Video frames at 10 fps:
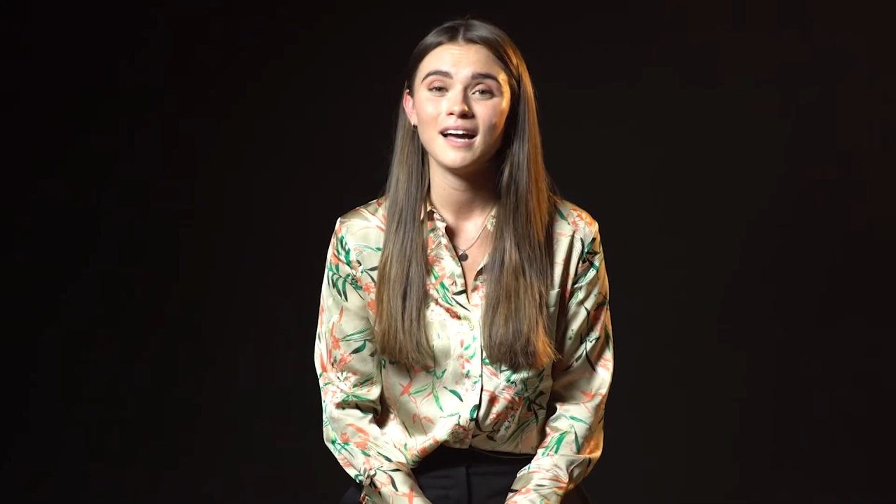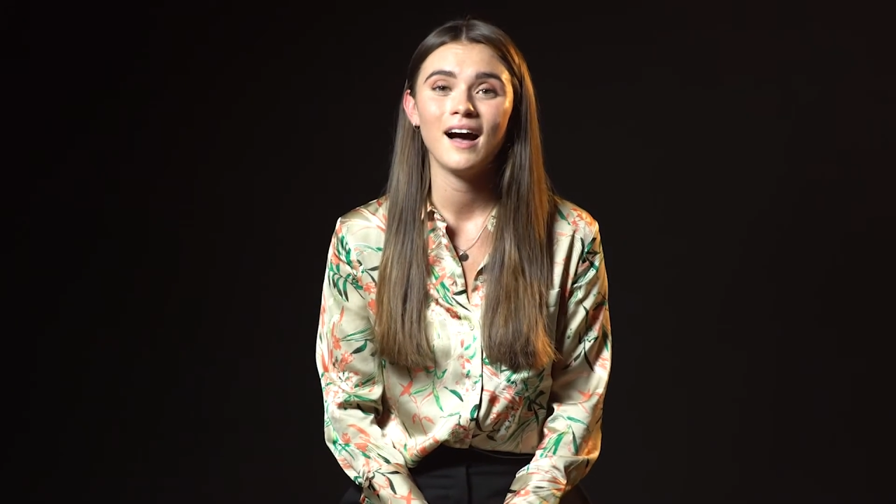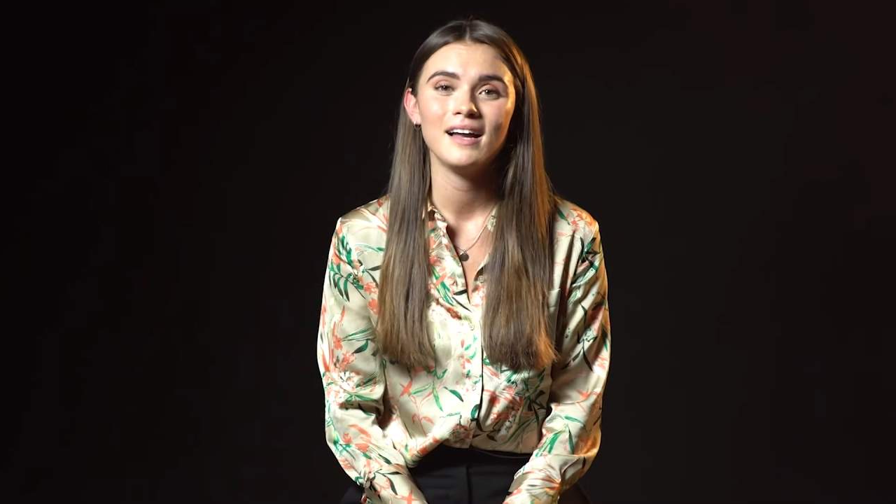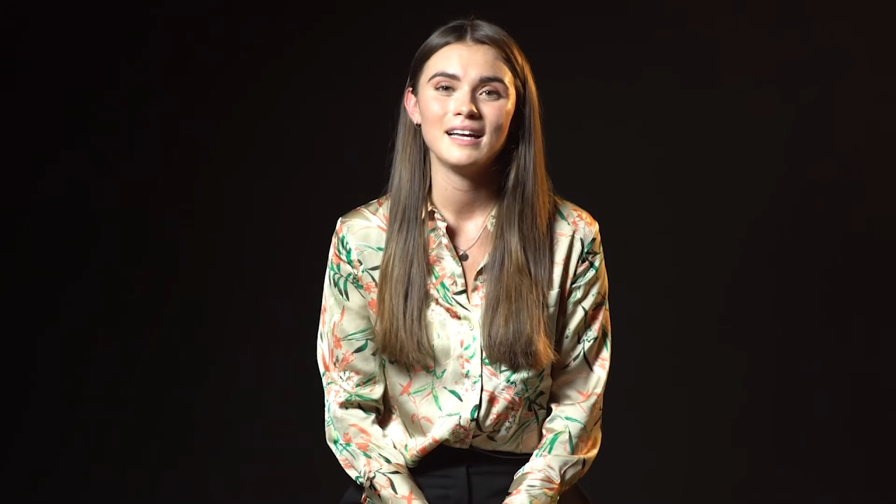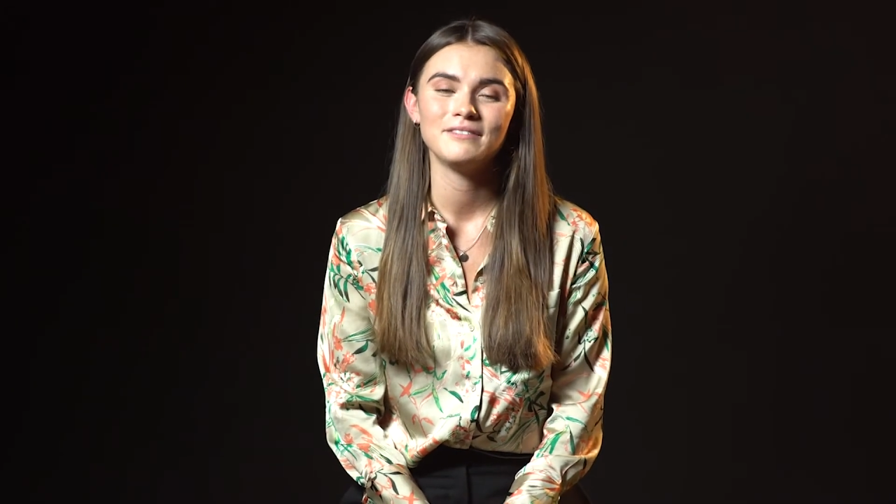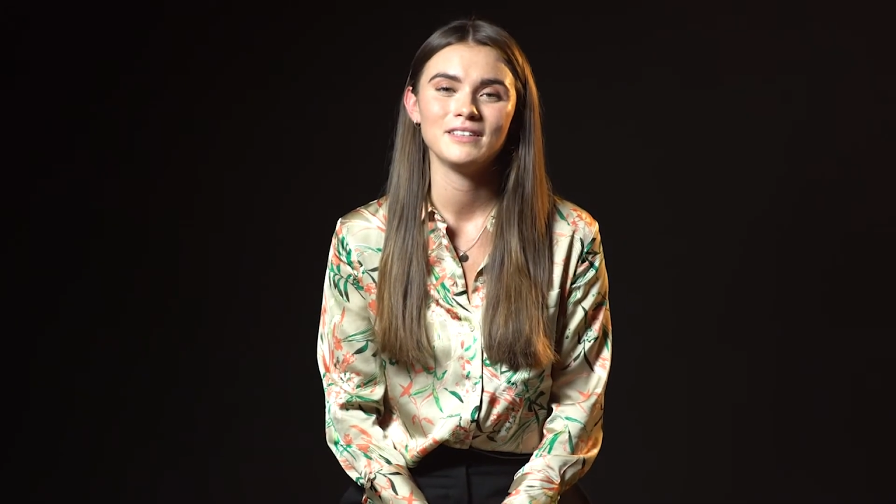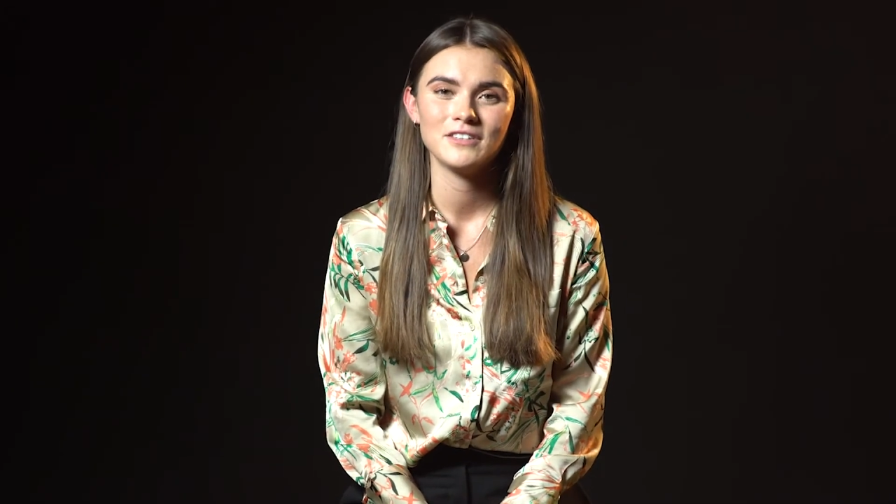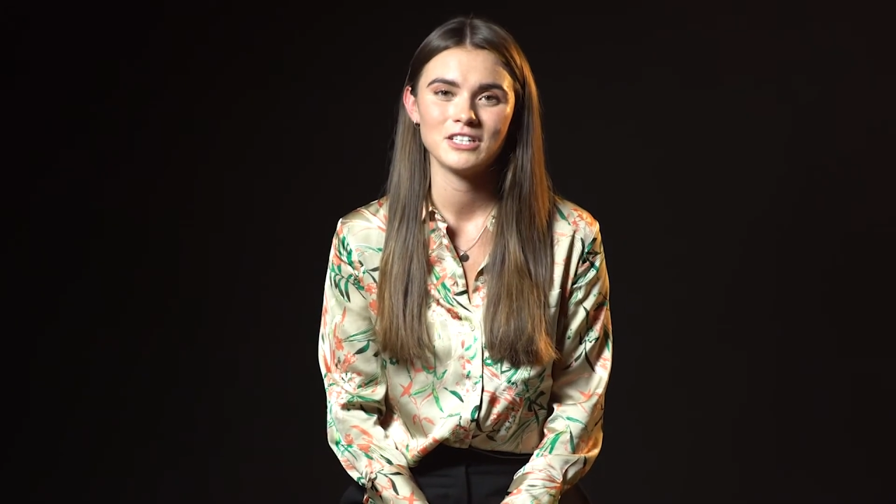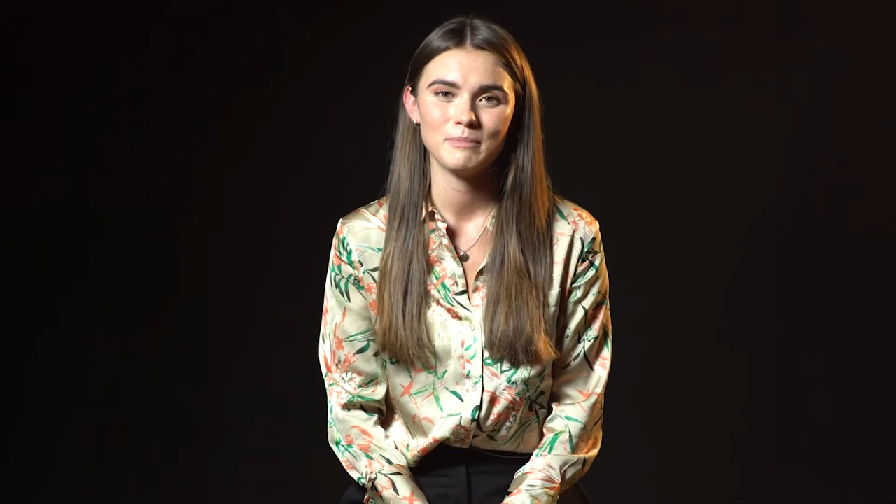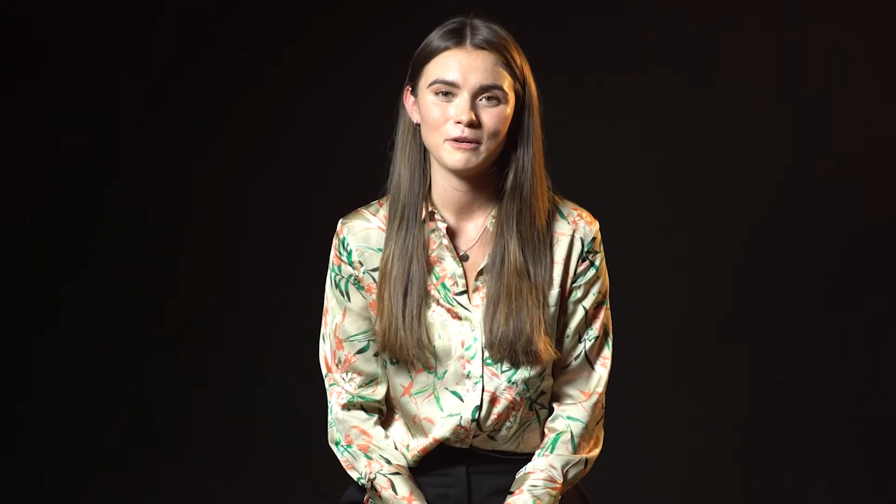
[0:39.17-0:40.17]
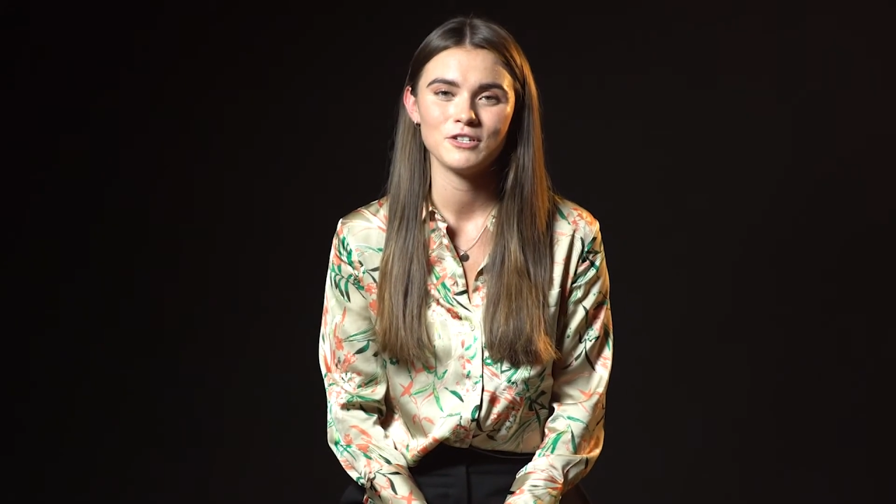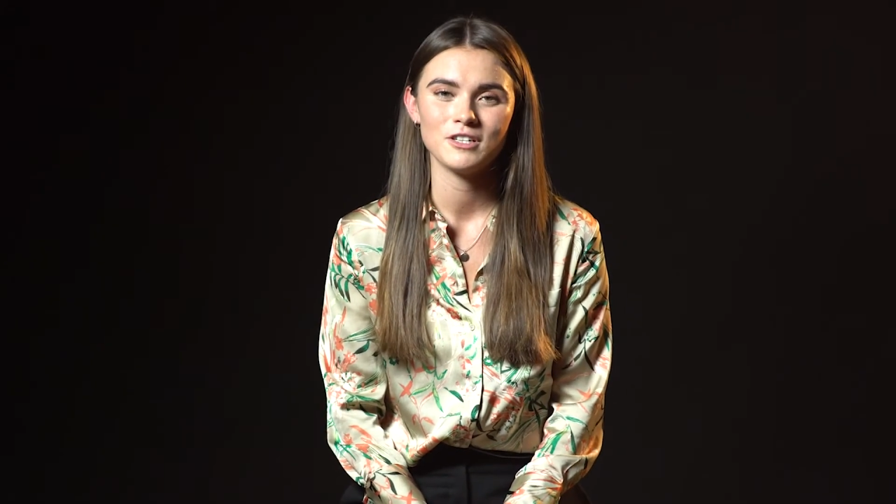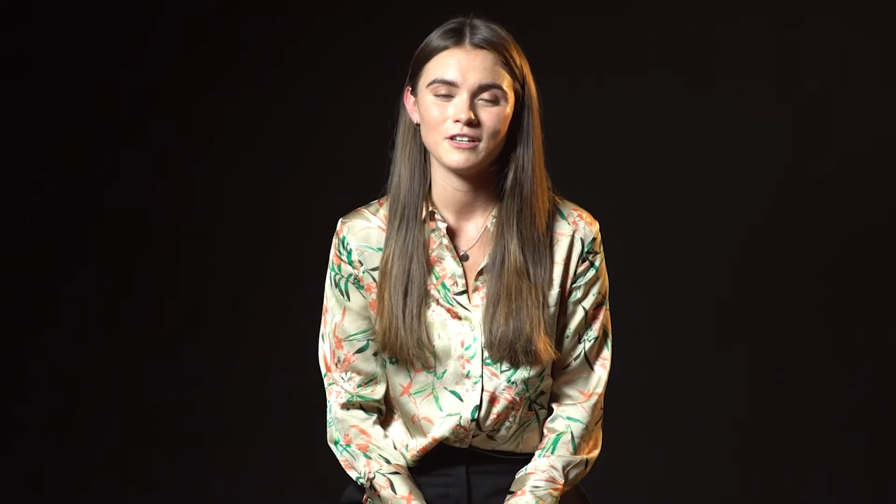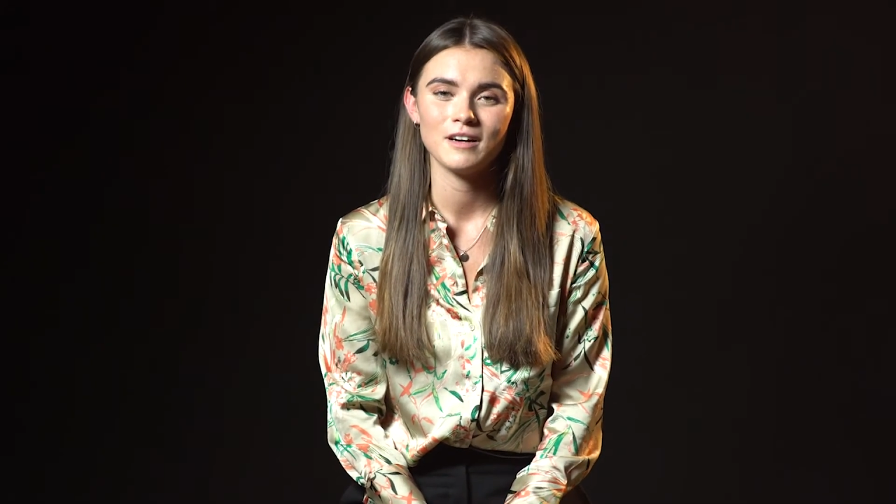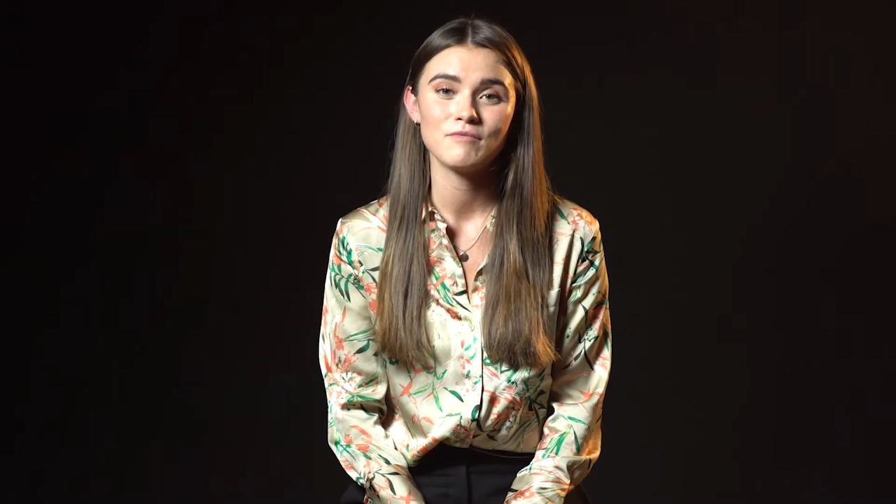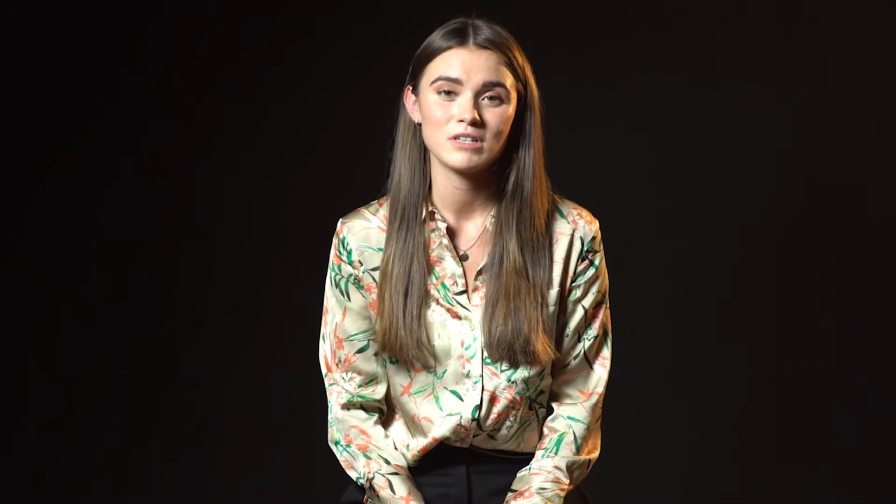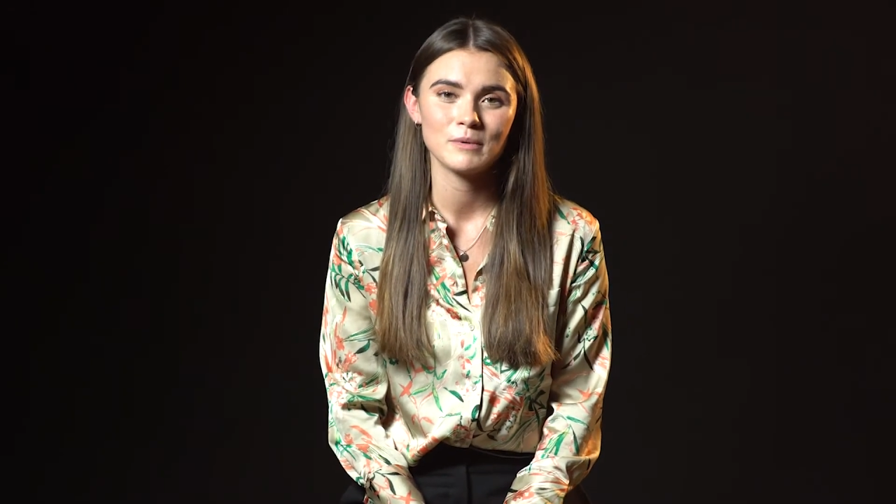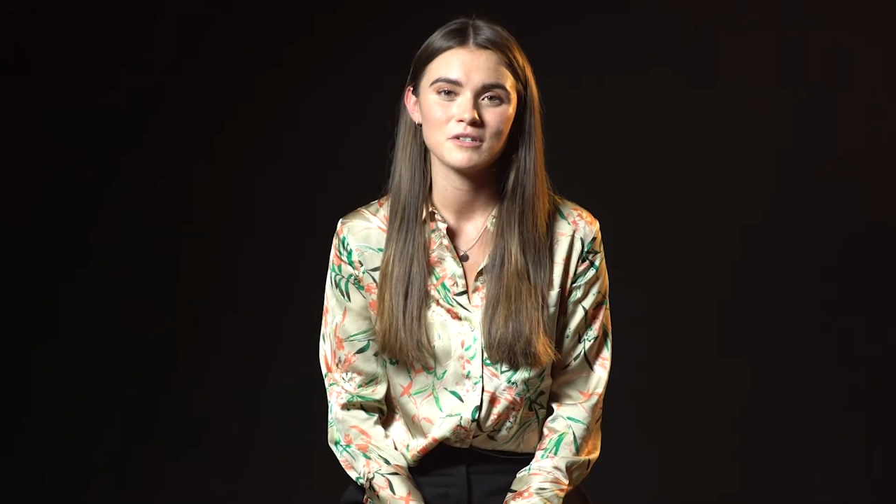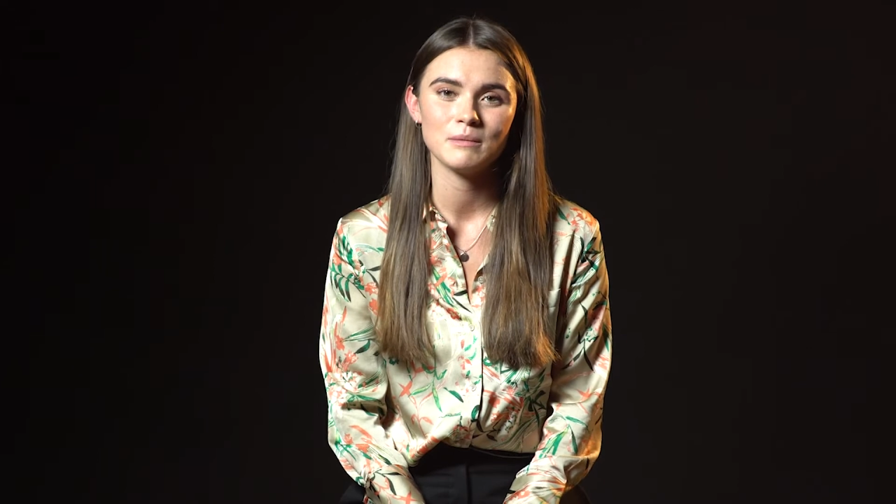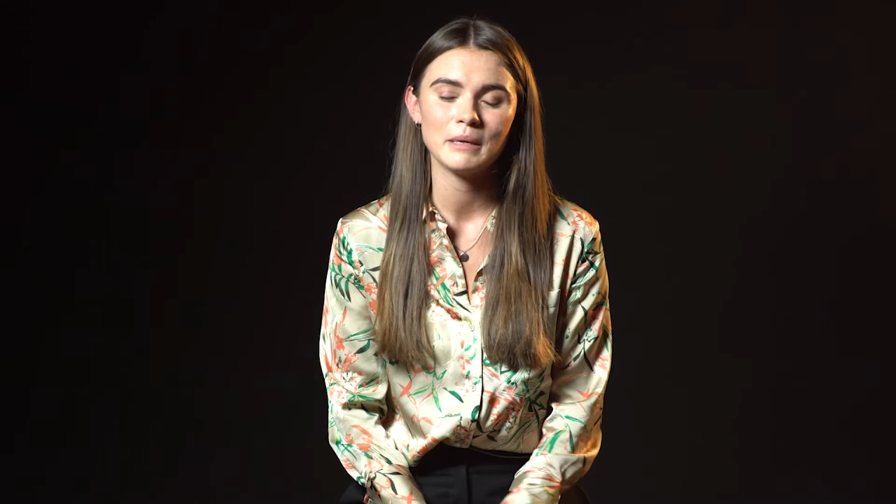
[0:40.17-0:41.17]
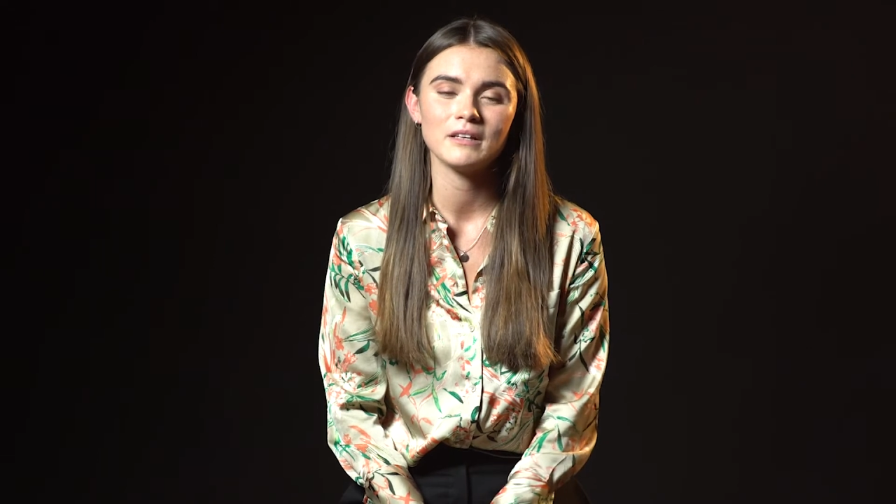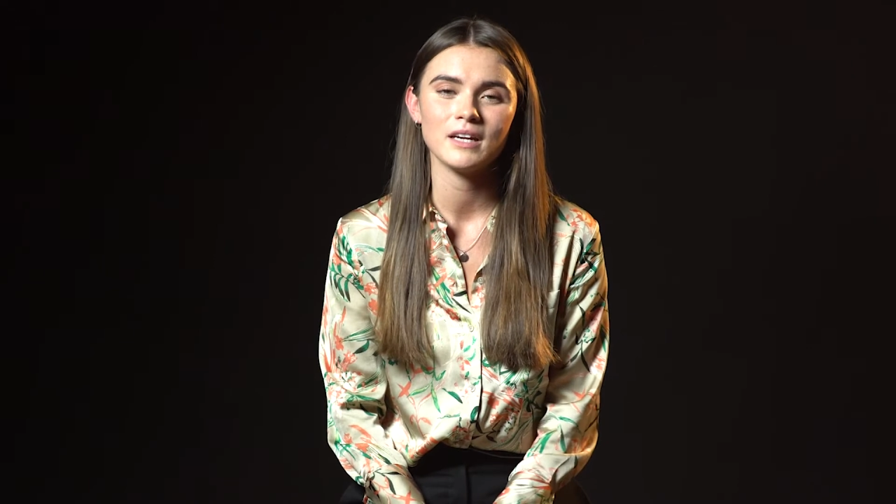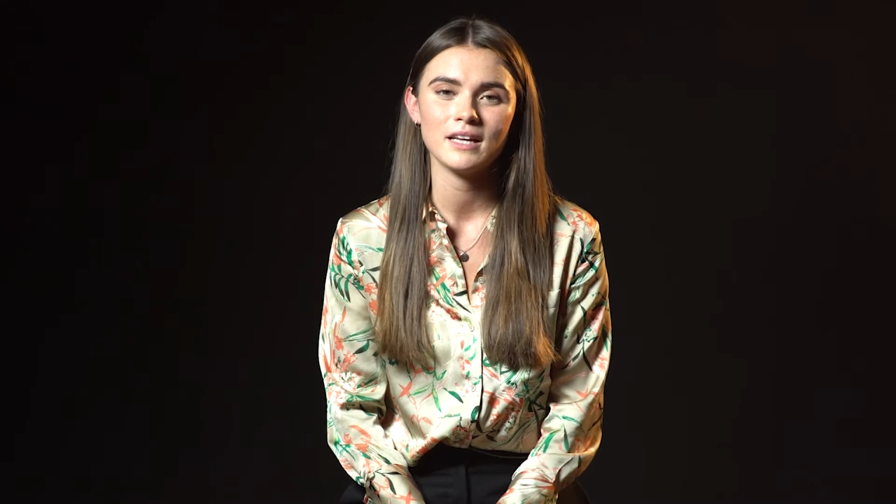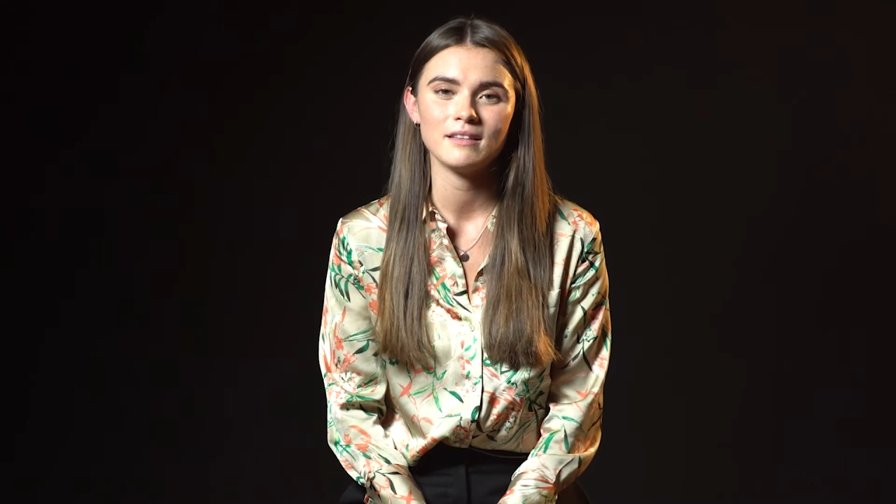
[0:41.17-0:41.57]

high level of exposure and responsibility